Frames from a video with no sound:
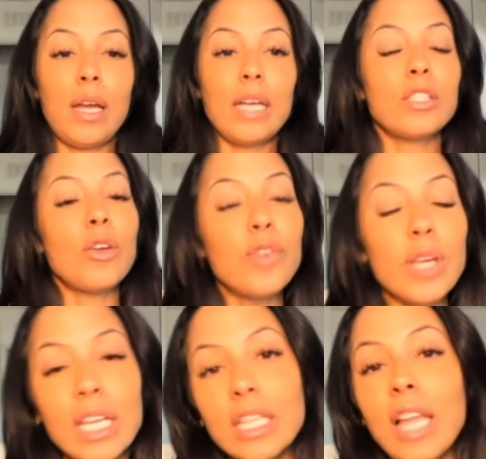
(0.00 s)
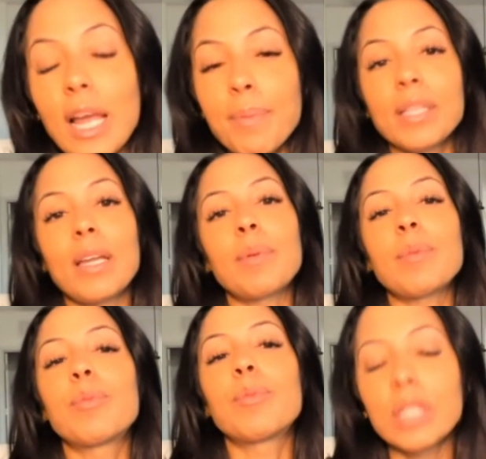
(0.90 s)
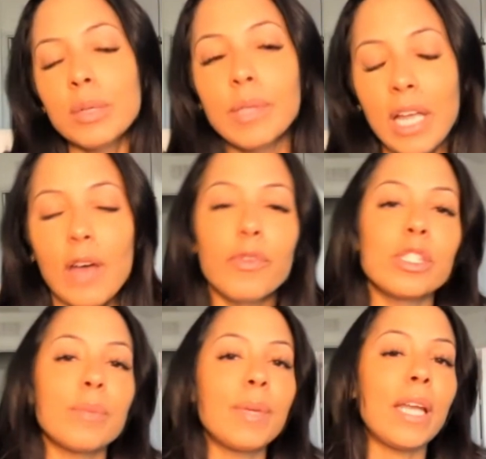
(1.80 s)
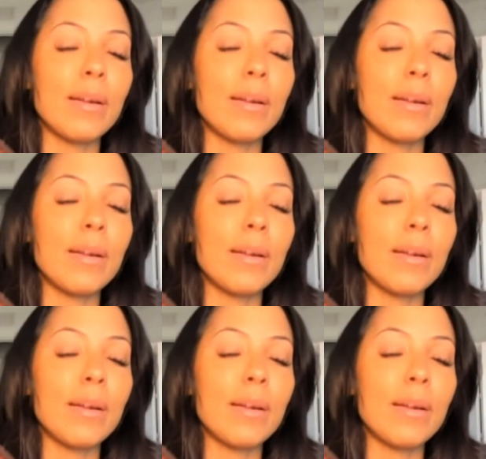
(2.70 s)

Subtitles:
And so if you can hit the like button, that'd be really, really helpful to me.